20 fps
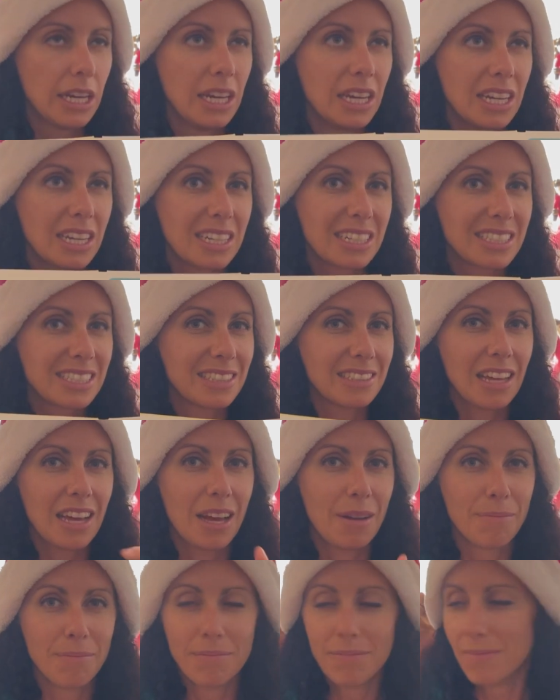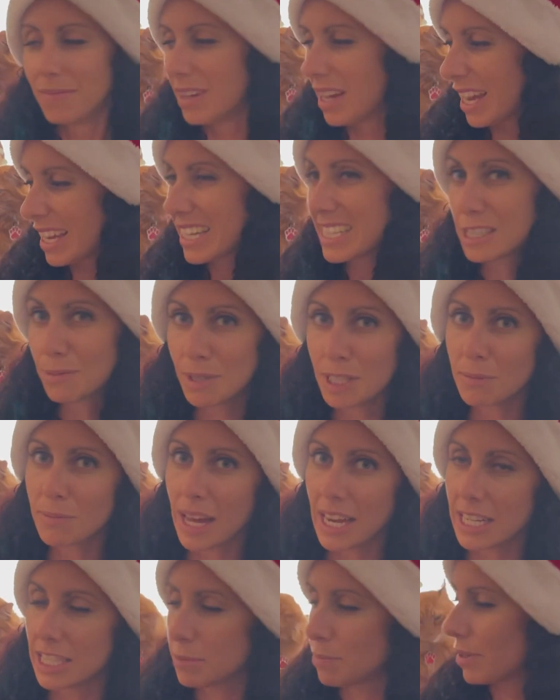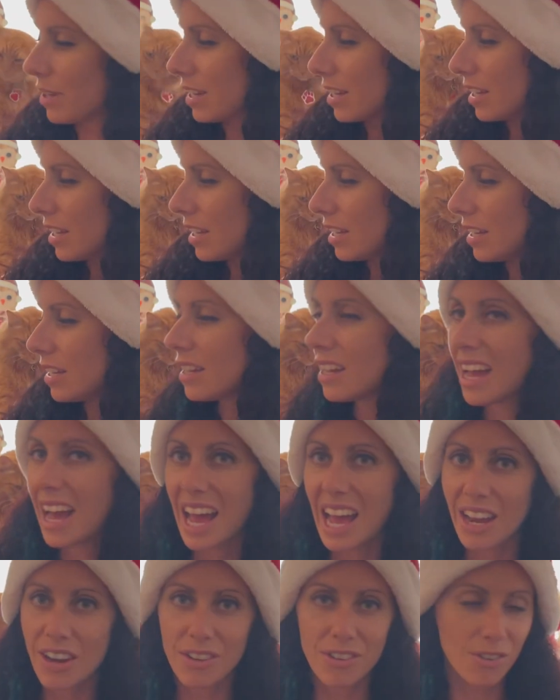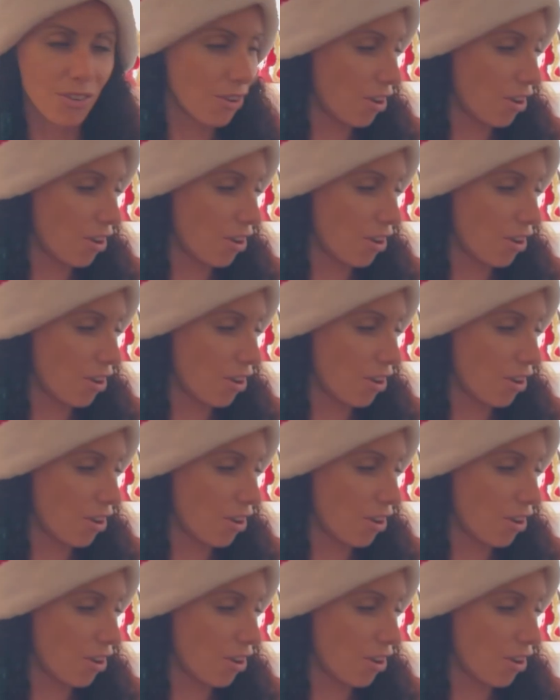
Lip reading: Because I can speak Spanish, but I don't know